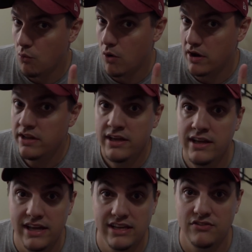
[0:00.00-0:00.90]
1
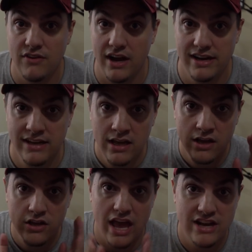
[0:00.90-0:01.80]
is find
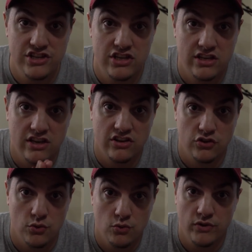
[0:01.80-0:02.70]
and
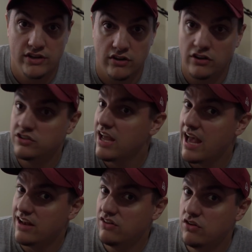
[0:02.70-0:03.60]
do research,
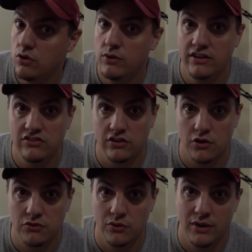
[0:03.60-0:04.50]
and 2 is to
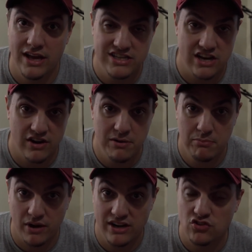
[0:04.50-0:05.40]
go through and
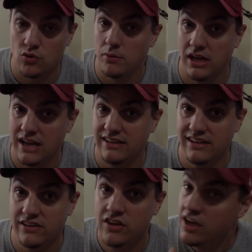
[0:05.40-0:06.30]
generate brainstorming
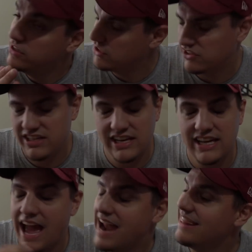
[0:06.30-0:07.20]
ideas. Just
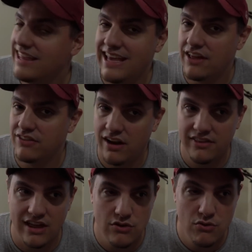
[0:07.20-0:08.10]
getting anything out
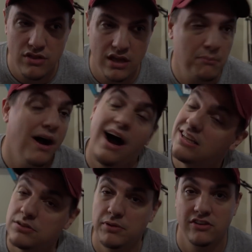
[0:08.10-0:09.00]
there that you think
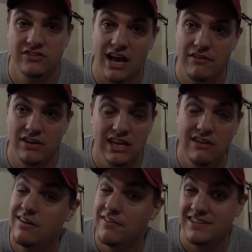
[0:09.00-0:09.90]
possibly could solve it,
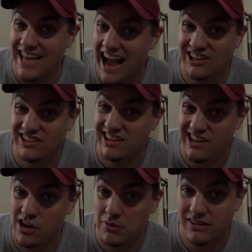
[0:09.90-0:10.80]
even if it's actually a
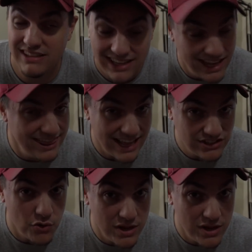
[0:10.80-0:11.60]
terrible idea, that's